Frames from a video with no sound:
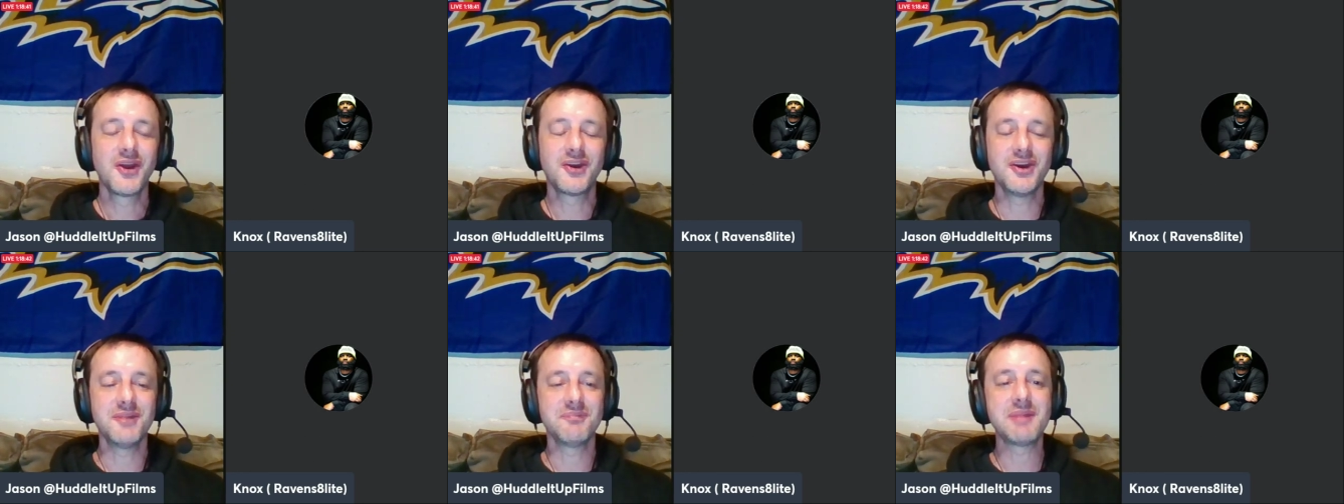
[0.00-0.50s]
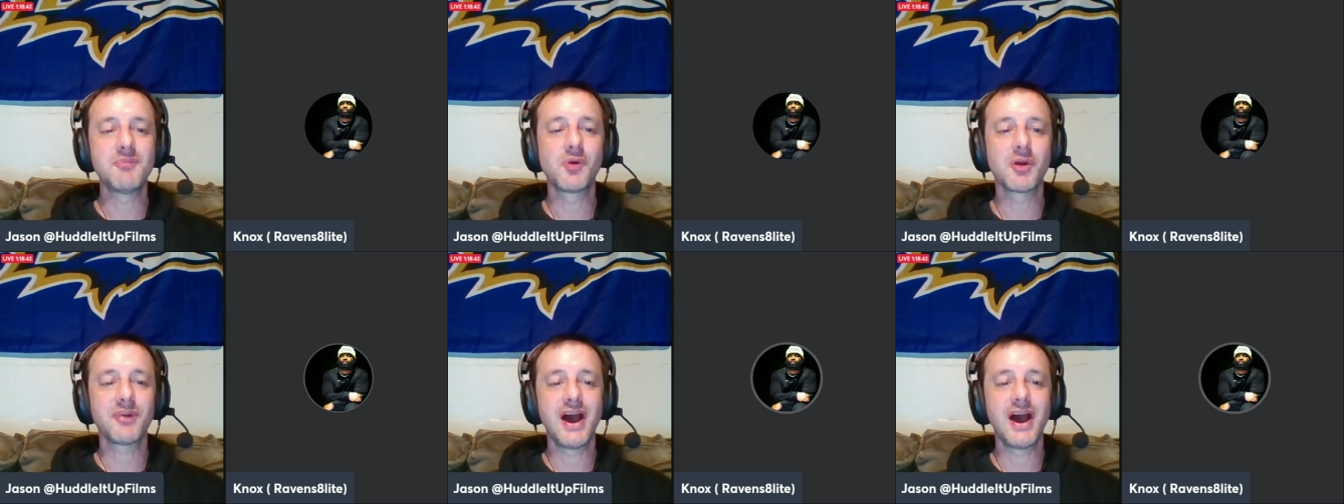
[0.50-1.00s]
Couldn't be more
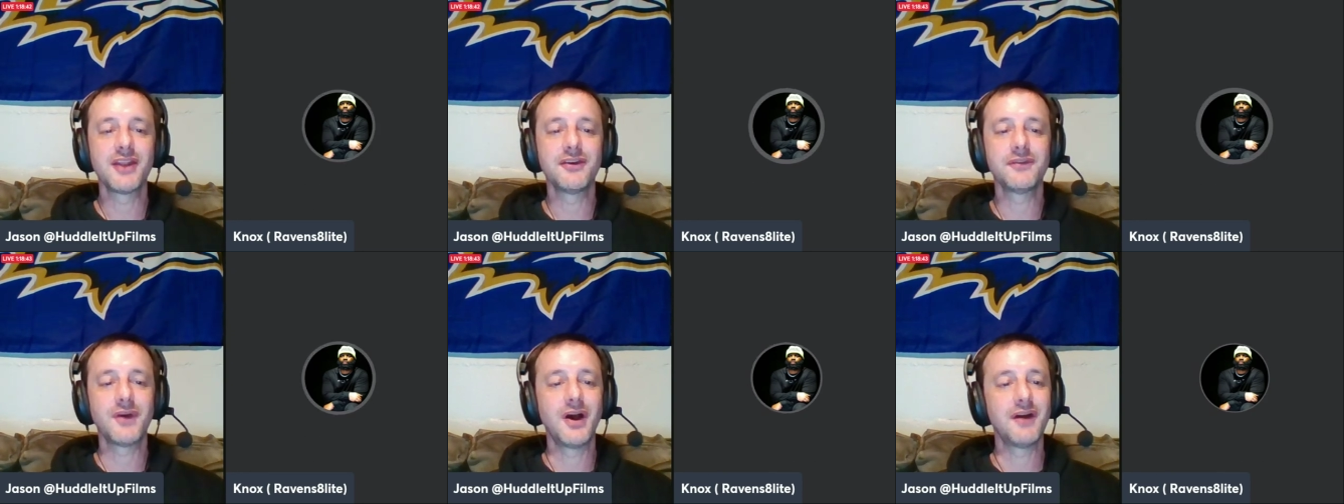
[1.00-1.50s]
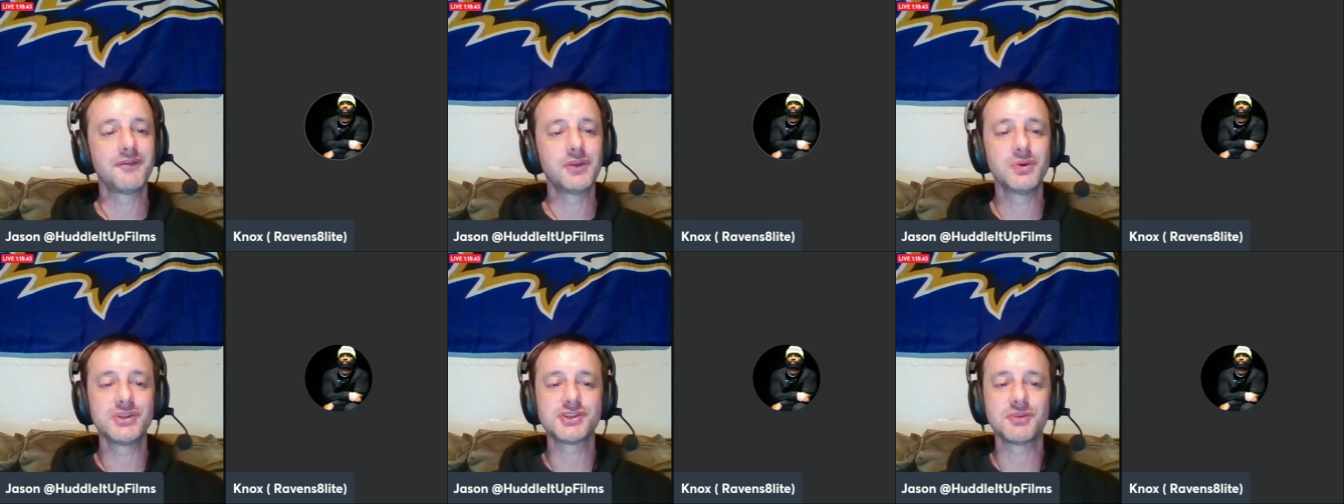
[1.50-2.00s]
yes, proud of, of
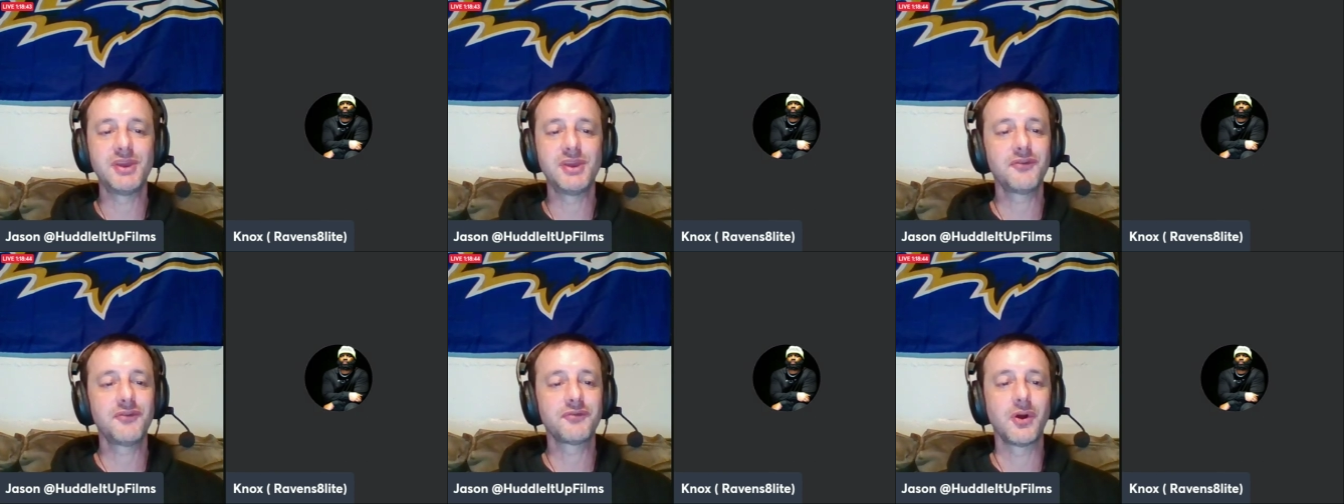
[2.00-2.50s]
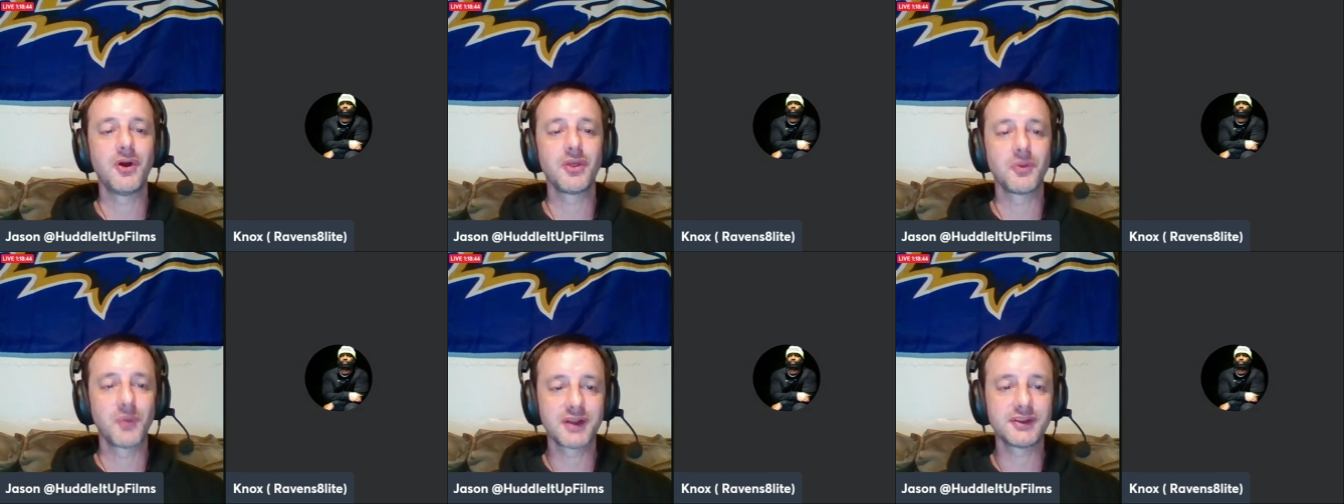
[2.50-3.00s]
you and Jameel for all the
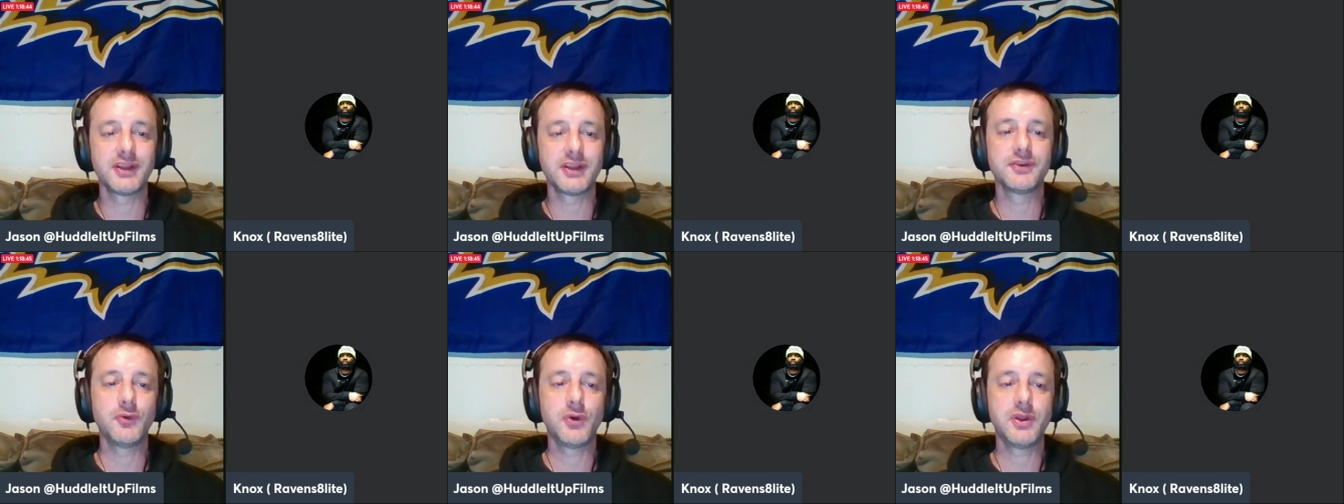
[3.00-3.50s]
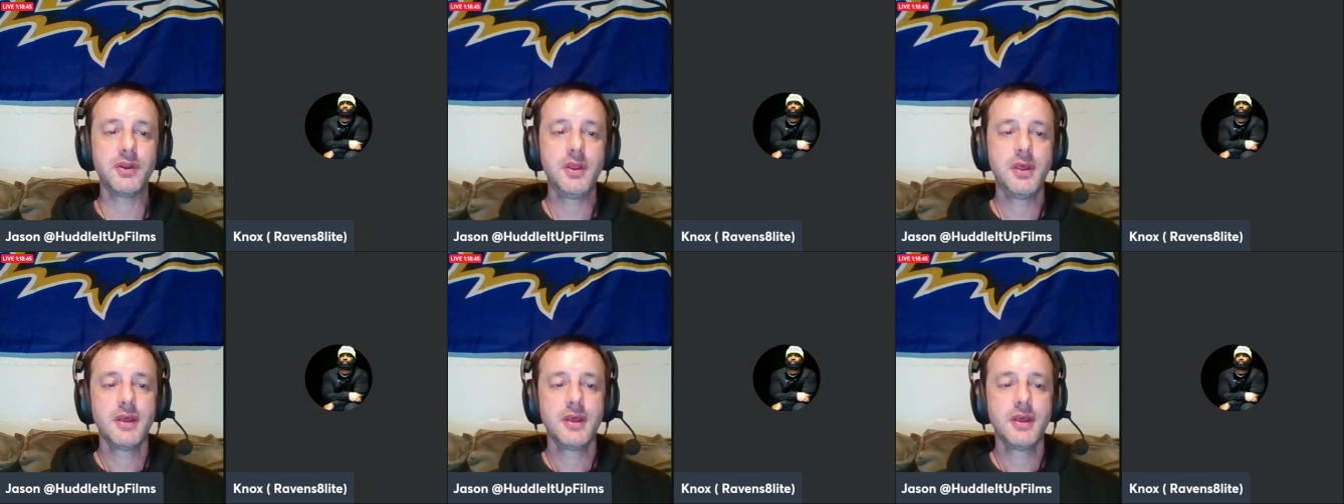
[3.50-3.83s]
work that you're doing.